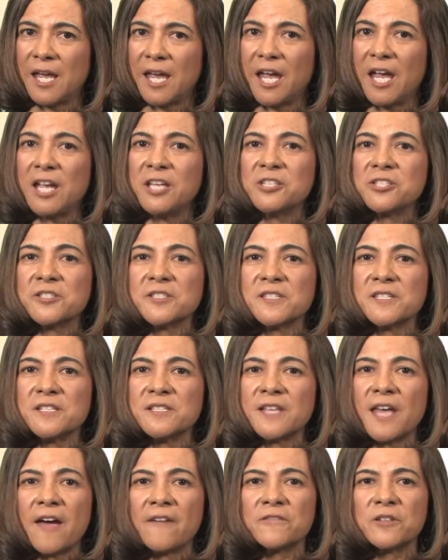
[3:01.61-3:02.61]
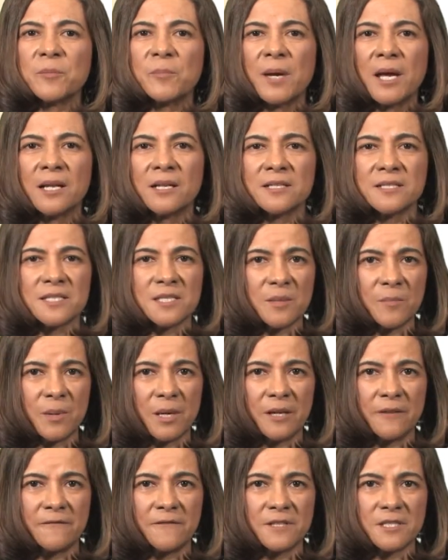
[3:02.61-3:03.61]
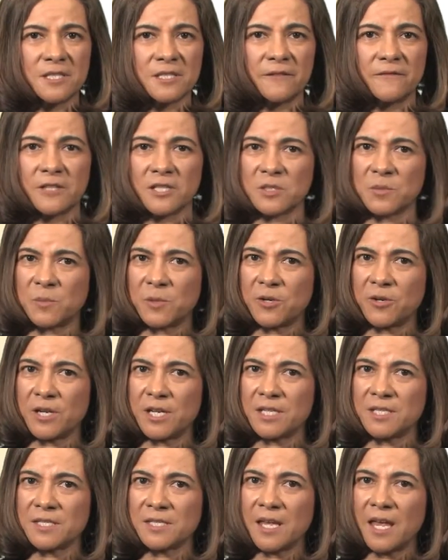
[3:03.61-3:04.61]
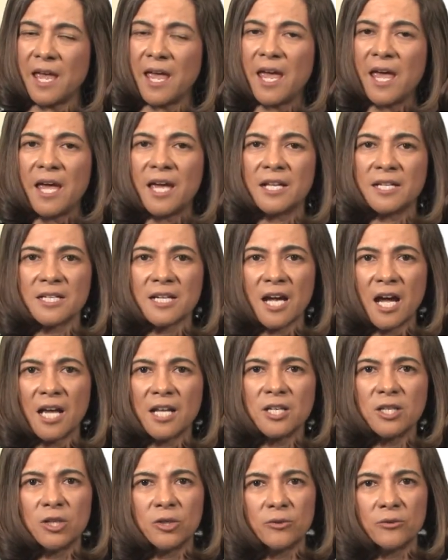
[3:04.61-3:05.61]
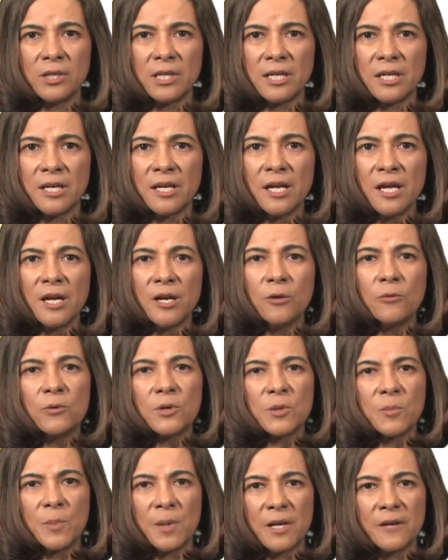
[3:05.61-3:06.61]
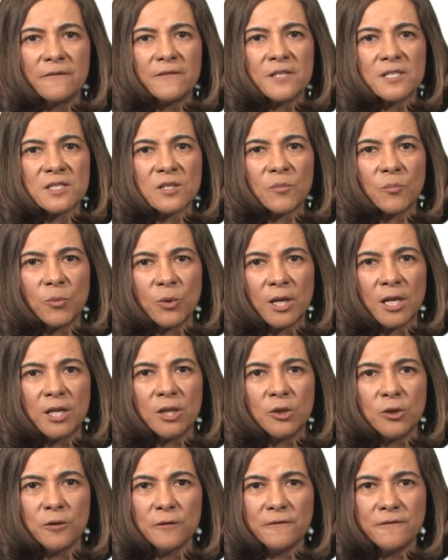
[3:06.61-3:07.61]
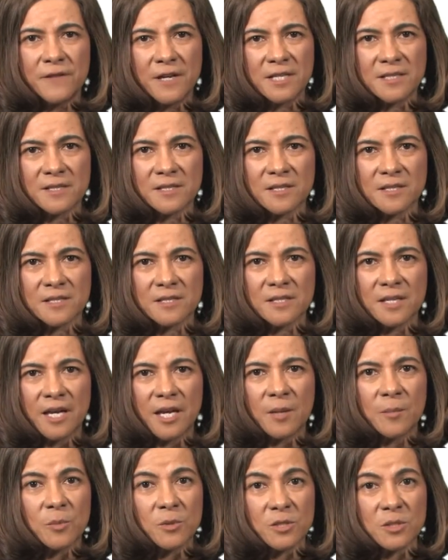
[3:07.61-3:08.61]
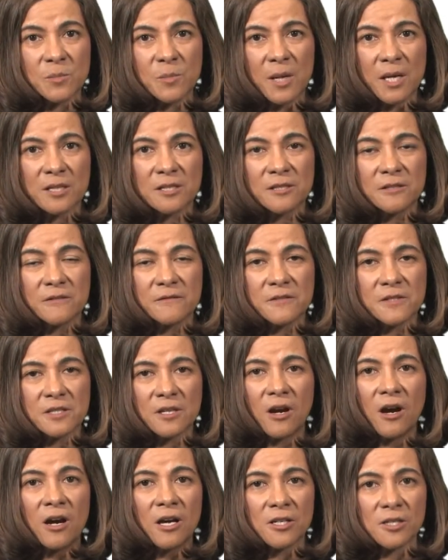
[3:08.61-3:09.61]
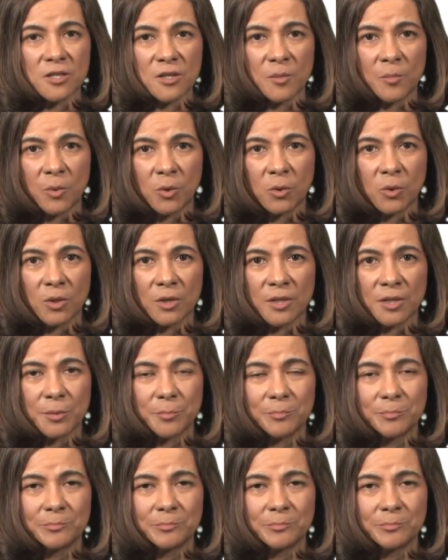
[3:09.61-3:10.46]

Agencies have to balance the benefits of experience and continuity with benefits of bringing new faces and perspectives onto the board.